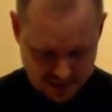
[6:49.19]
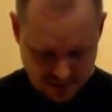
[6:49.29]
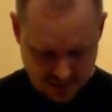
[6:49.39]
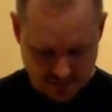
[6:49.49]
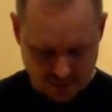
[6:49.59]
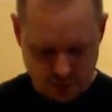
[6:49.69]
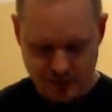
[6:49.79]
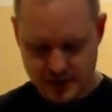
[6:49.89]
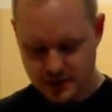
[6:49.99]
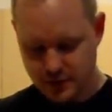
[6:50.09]
if only
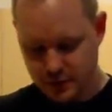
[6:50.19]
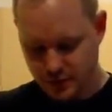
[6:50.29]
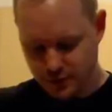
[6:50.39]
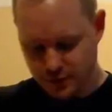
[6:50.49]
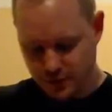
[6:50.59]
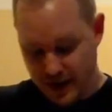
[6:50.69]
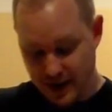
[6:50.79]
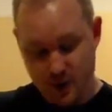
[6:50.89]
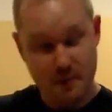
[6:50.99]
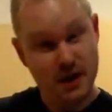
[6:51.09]
she knew how
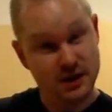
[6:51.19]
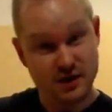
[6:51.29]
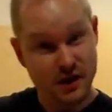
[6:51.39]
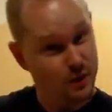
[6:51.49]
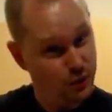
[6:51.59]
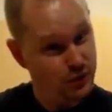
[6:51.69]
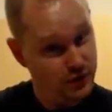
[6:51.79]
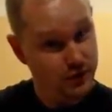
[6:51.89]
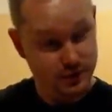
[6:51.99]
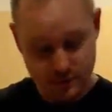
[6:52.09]
much I would
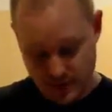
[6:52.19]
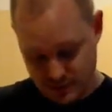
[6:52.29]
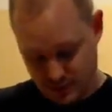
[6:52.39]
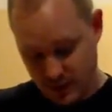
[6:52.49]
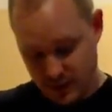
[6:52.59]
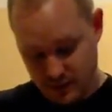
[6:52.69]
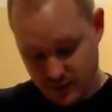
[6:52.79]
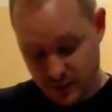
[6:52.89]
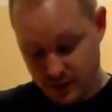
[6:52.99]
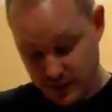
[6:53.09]
do a
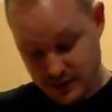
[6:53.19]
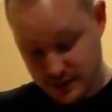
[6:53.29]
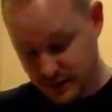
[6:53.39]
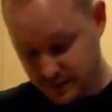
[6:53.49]
Nigella.